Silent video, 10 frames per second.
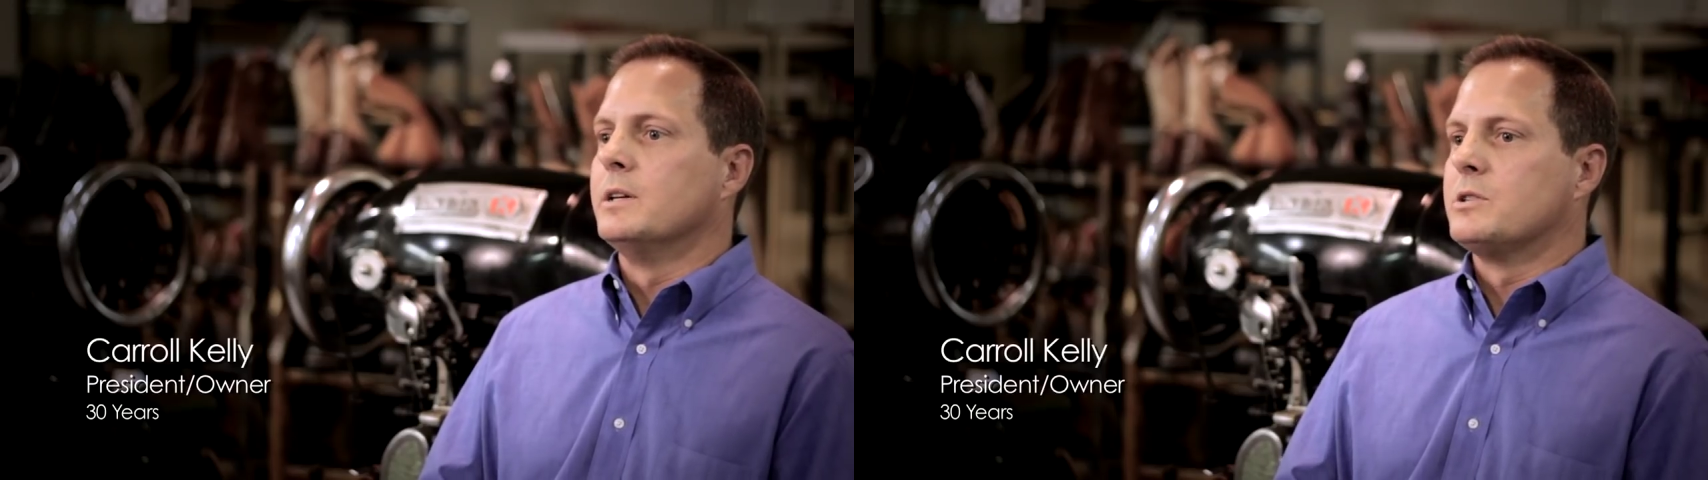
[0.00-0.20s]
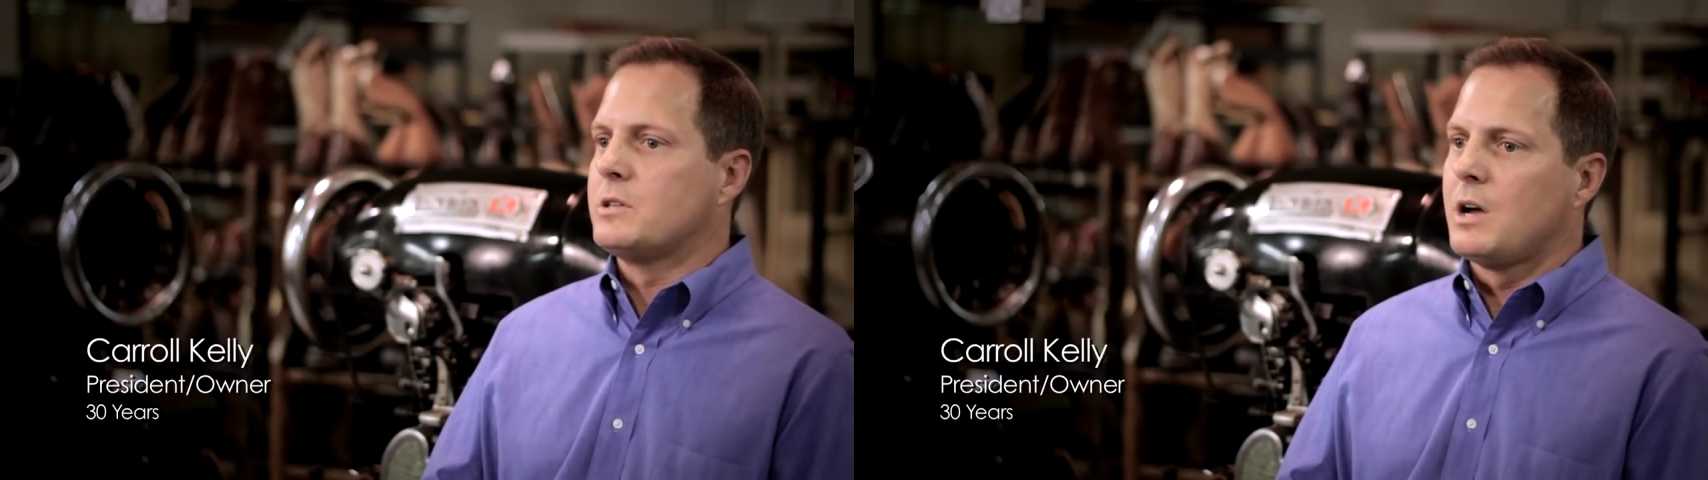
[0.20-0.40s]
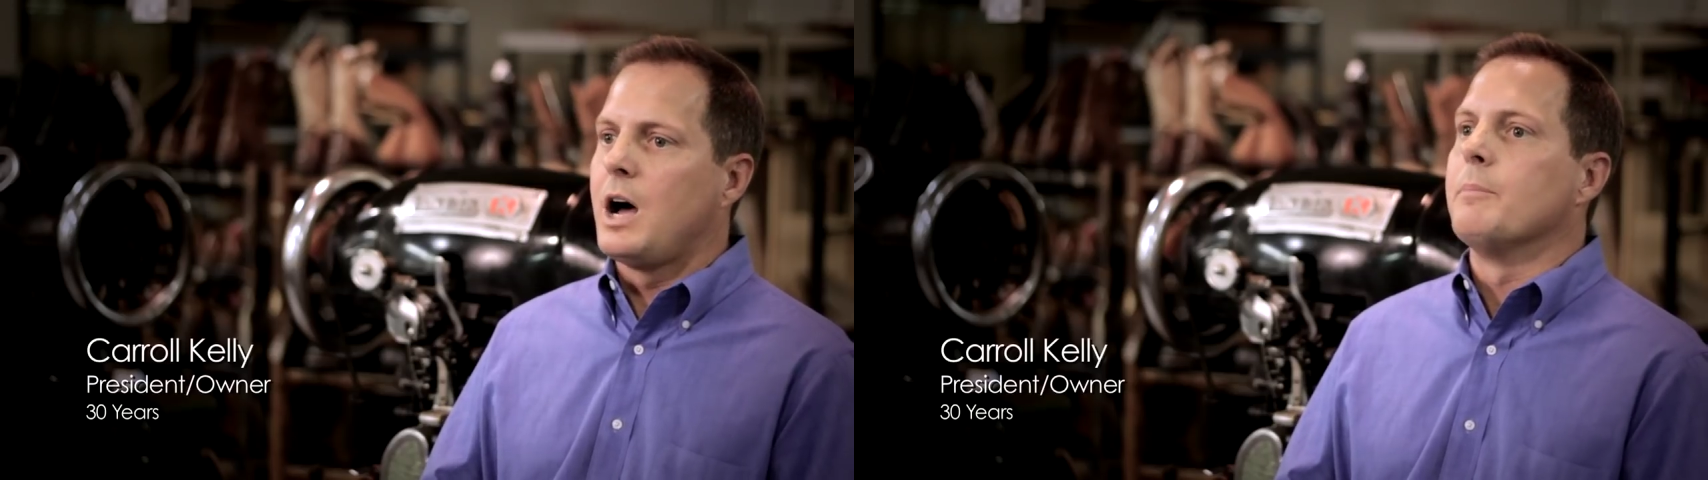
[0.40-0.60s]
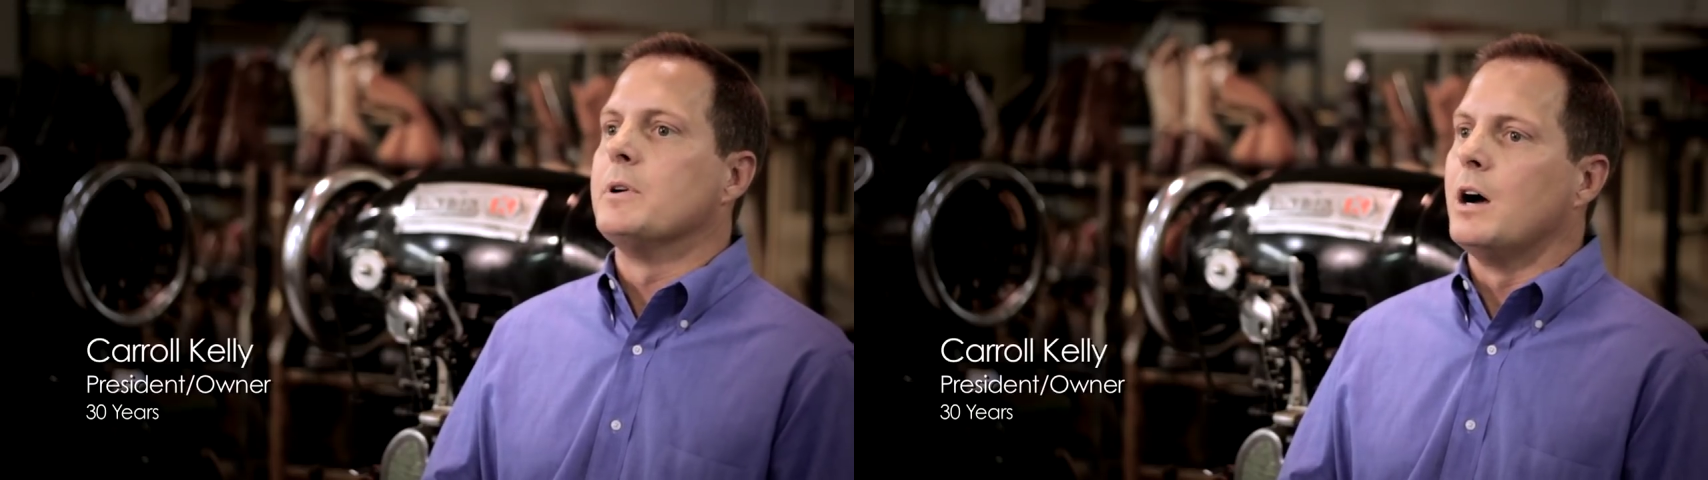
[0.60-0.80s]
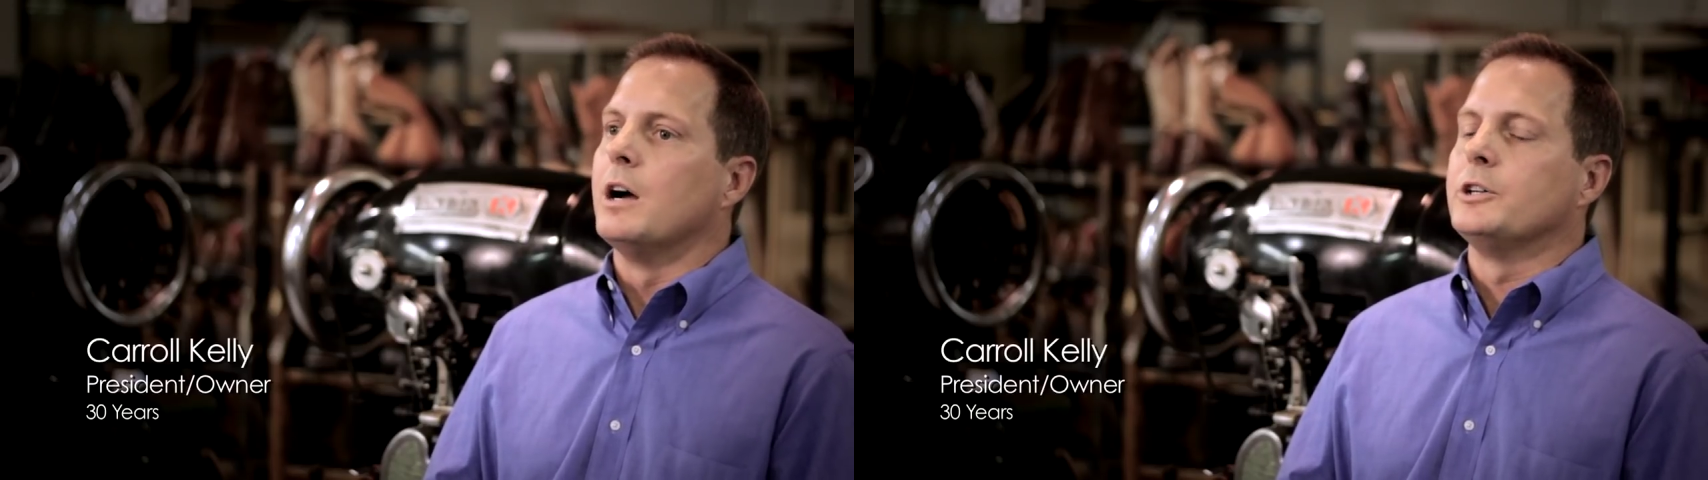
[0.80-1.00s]
is
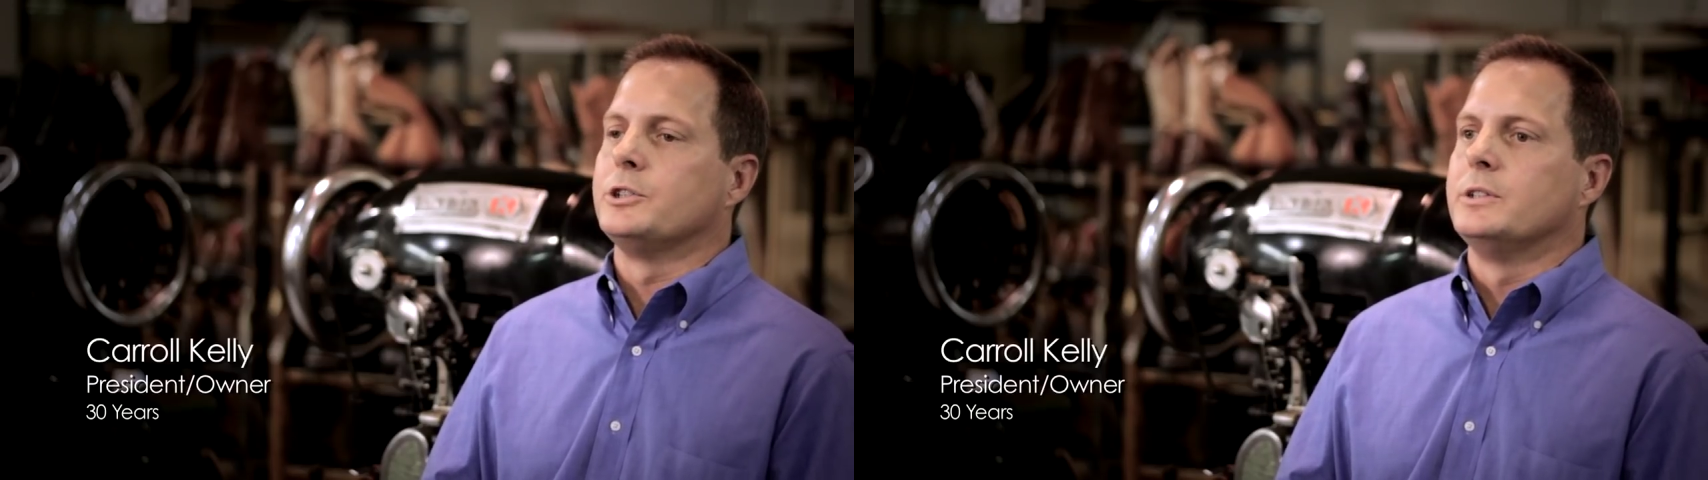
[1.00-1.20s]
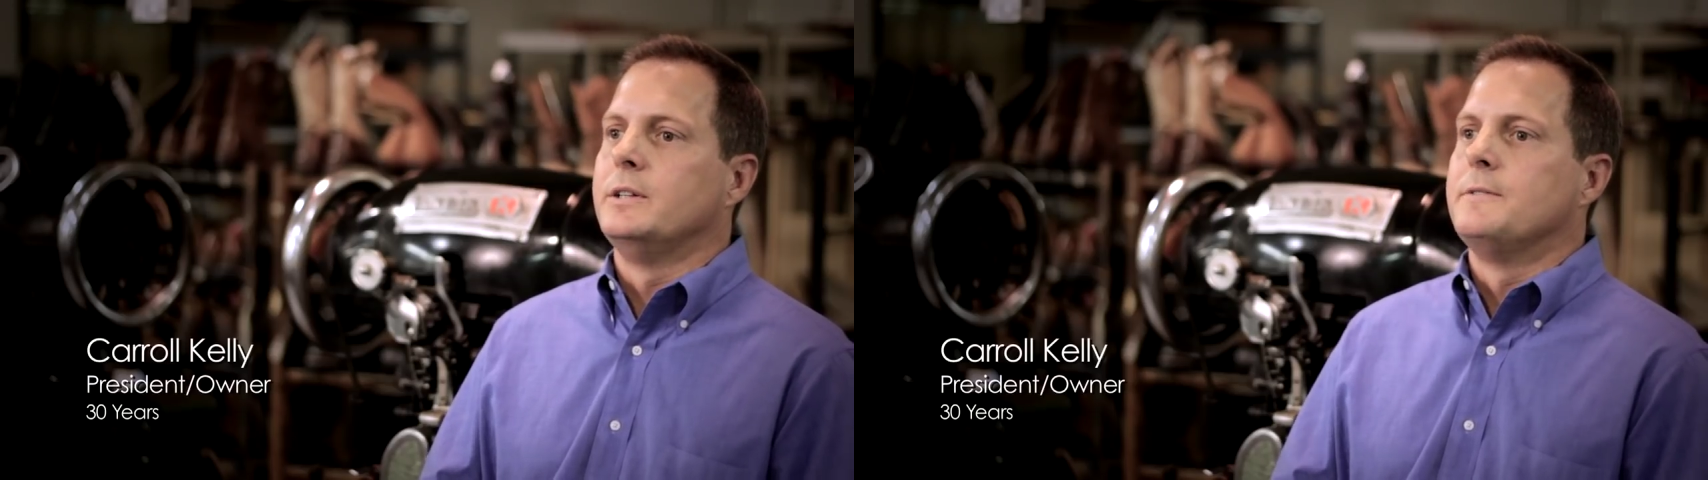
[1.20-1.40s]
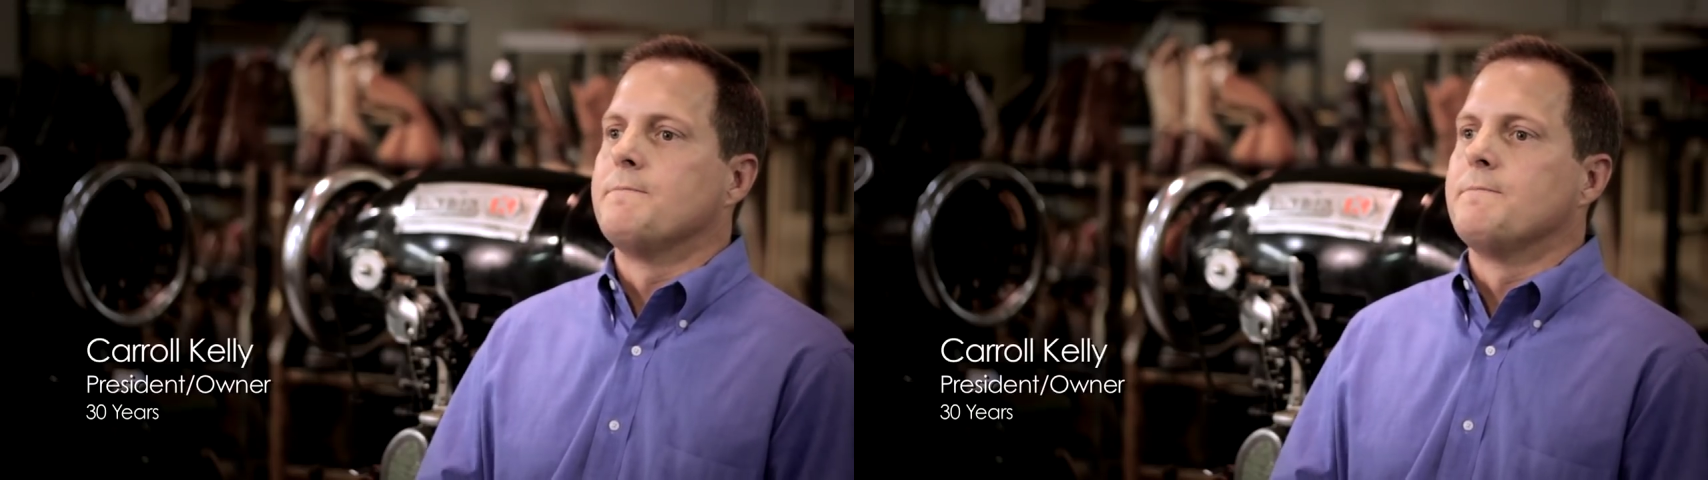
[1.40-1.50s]
top notch.